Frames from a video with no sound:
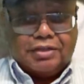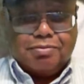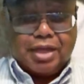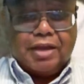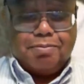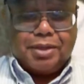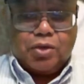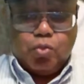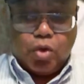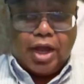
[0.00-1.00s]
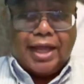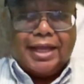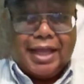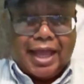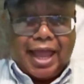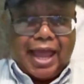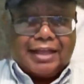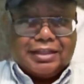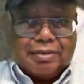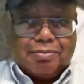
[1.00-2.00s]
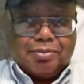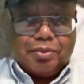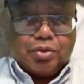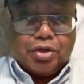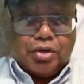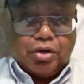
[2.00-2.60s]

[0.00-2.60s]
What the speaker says: This may be why at the